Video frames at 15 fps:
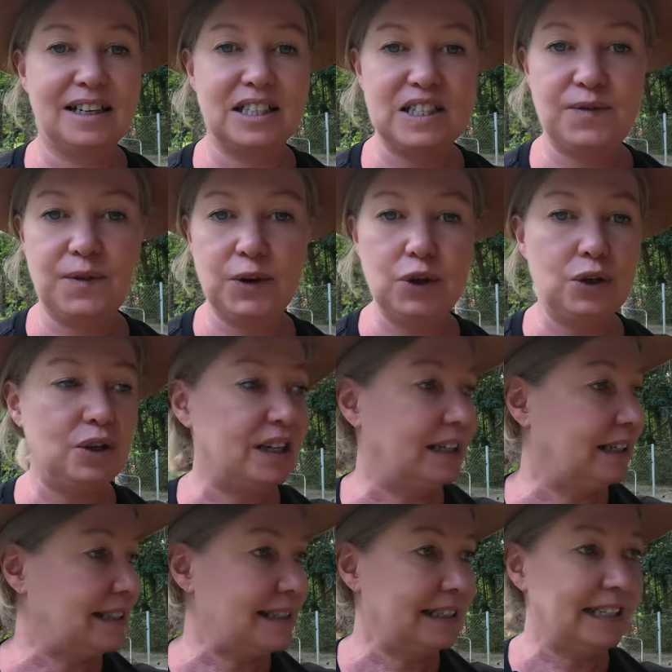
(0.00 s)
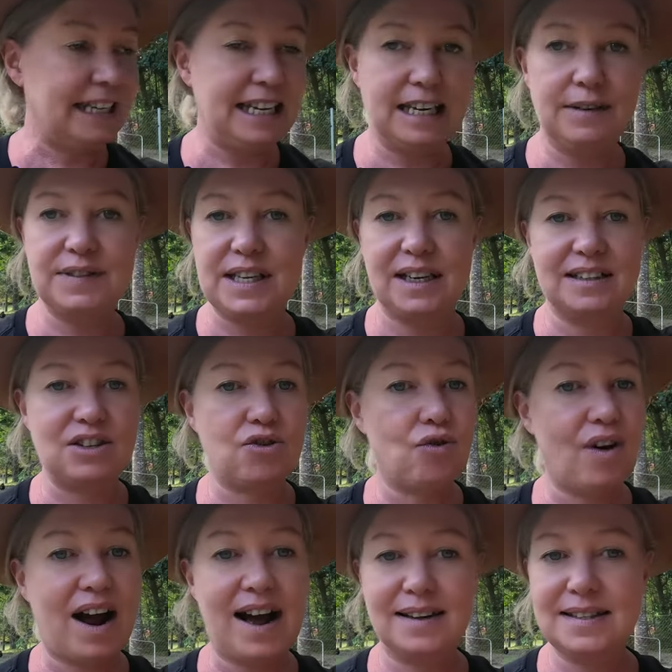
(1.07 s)
and its food and its leaves and its
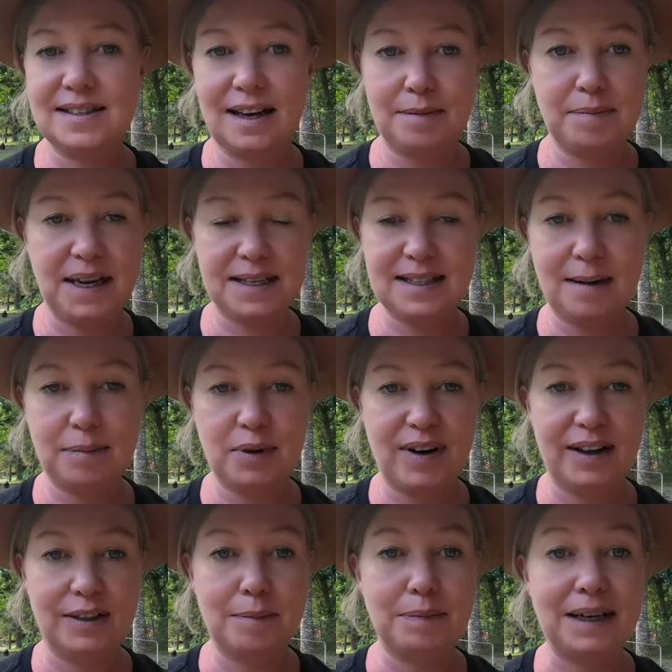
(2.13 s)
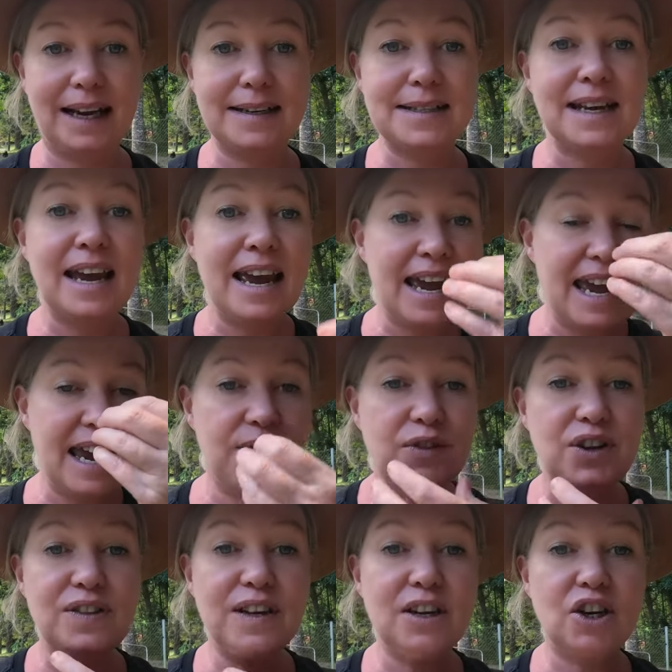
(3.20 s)
grass that it picks up around the place,
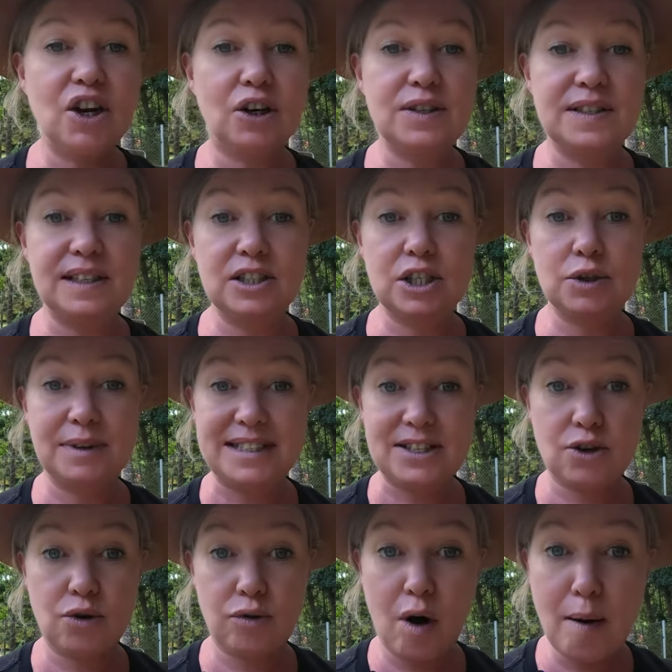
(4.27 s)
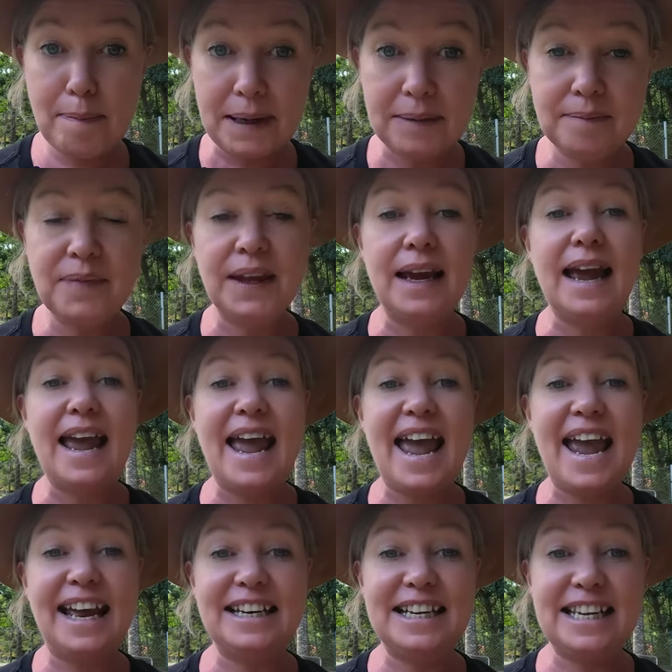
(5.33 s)
everything goes into its crop
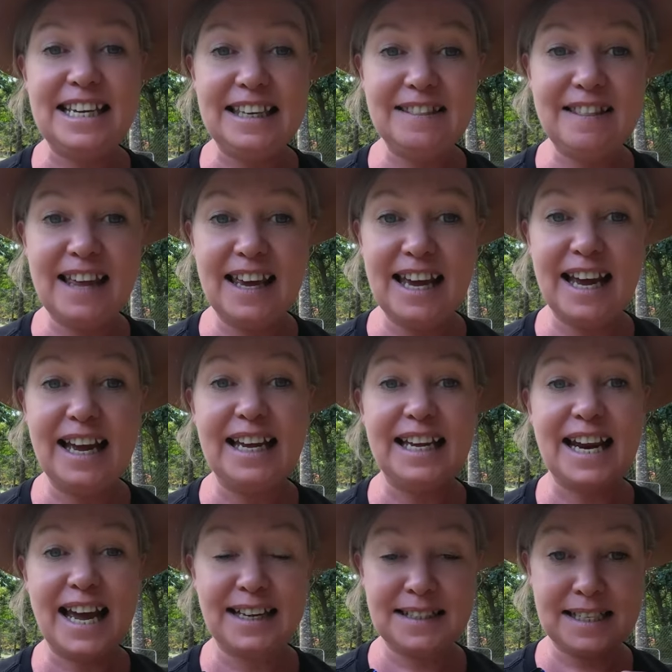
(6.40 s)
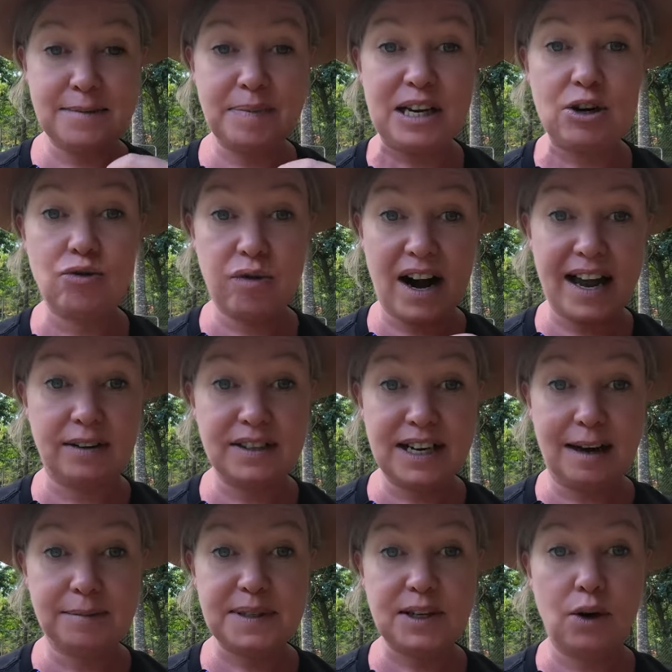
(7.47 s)
and in there it has to be ground
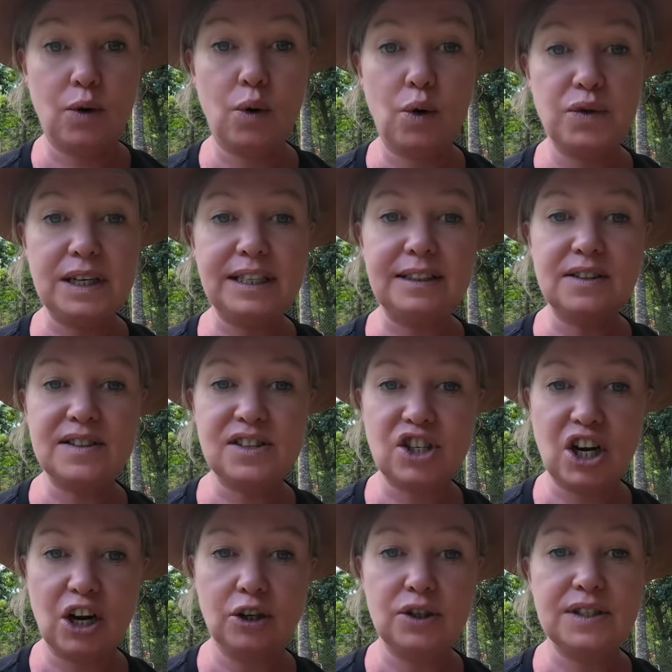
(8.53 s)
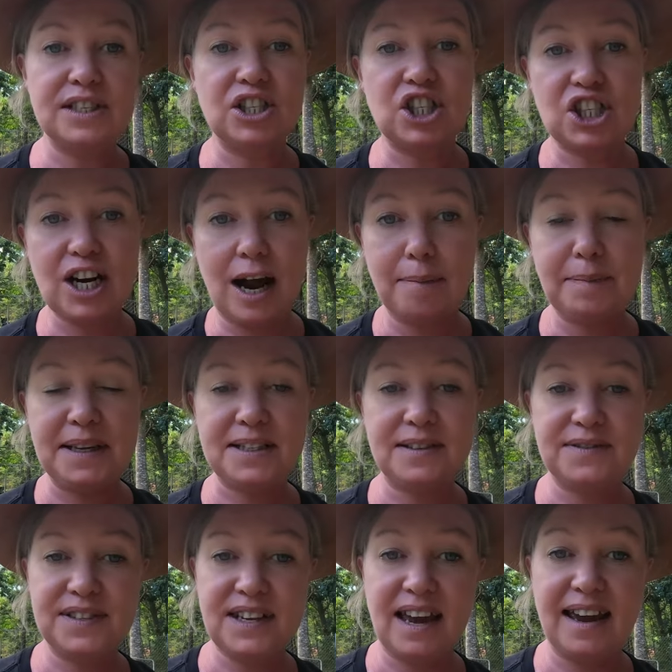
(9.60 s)
up. So all the little stones and sharp bits
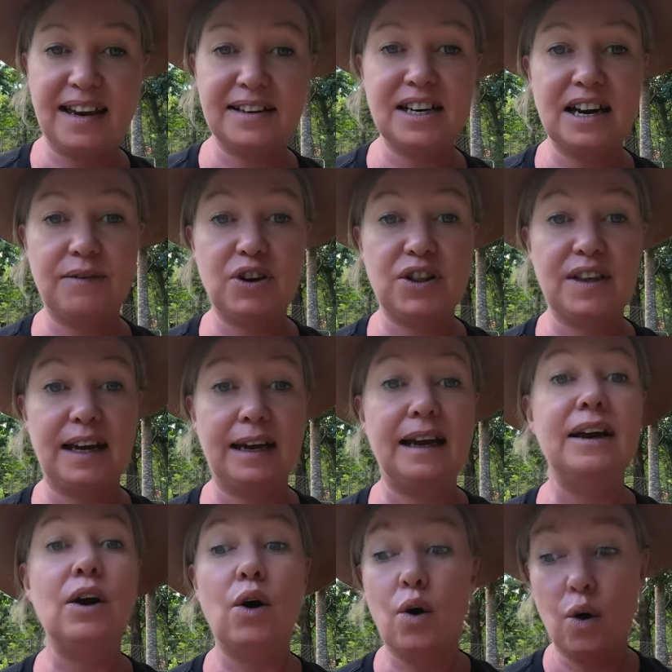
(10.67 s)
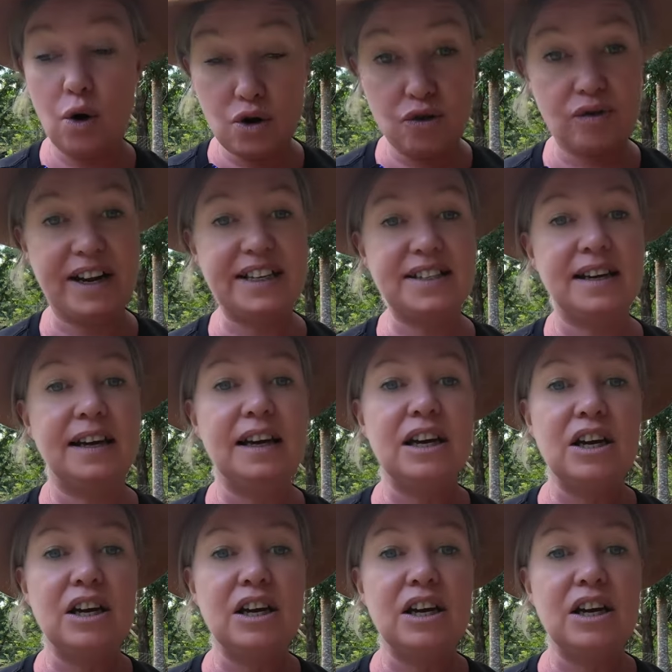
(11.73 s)
of sand and everything, or grit,